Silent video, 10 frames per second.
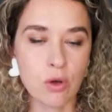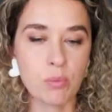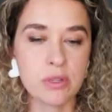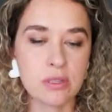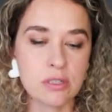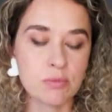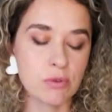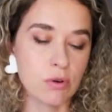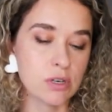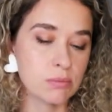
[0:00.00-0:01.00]
Open this
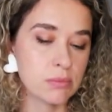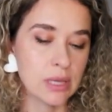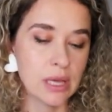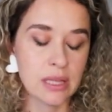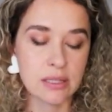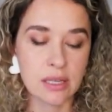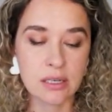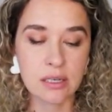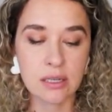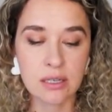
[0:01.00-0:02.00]
program,
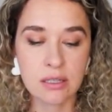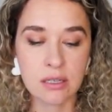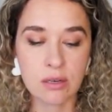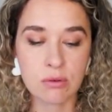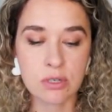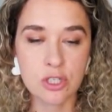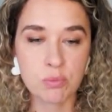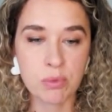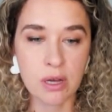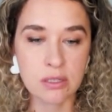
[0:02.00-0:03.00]
then click the
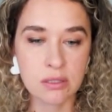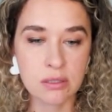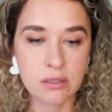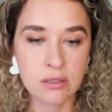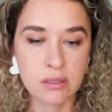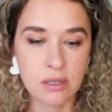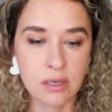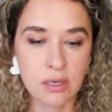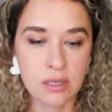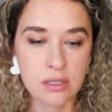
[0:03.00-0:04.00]
orange button,
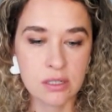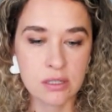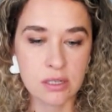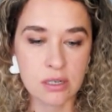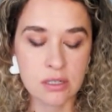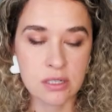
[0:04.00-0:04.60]
Start